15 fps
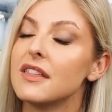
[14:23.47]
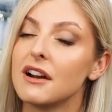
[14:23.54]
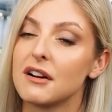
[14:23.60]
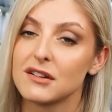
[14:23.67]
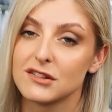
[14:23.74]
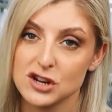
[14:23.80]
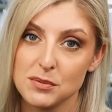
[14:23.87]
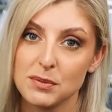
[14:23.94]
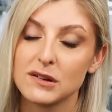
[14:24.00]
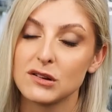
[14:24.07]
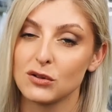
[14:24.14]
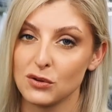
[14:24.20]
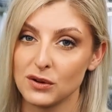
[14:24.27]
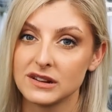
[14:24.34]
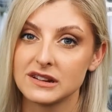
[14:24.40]
They're as cheap as
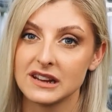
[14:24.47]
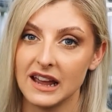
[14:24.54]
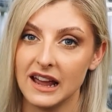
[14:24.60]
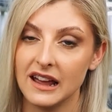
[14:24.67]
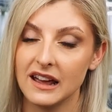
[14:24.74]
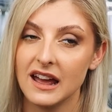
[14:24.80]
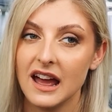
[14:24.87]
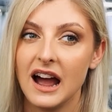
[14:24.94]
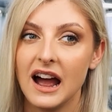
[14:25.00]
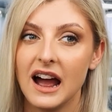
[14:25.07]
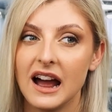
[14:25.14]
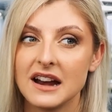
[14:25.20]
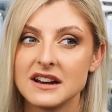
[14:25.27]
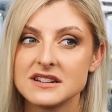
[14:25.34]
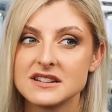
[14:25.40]
you're going to get.
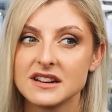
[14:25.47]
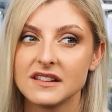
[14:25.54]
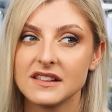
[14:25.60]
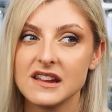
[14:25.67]
And